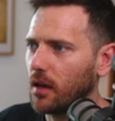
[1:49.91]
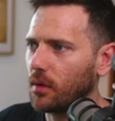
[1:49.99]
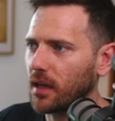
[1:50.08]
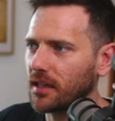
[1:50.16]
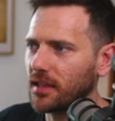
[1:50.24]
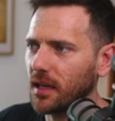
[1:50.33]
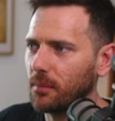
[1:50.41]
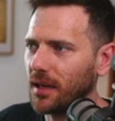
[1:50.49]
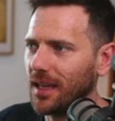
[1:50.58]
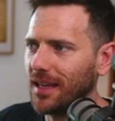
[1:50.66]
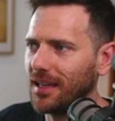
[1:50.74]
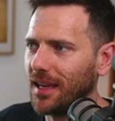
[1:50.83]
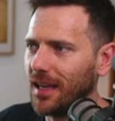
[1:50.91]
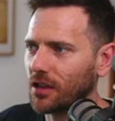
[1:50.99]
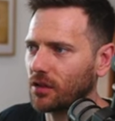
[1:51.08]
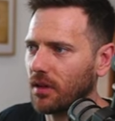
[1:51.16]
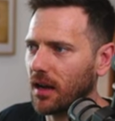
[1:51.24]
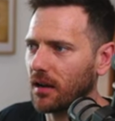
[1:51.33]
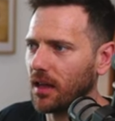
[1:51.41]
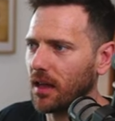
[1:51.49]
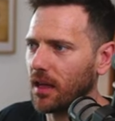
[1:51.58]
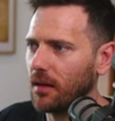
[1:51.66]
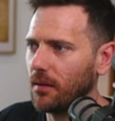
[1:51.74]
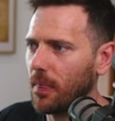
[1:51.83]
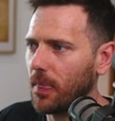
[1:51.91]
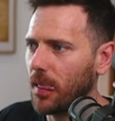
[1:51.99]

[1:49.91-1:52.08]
We're gonna set up an index route here.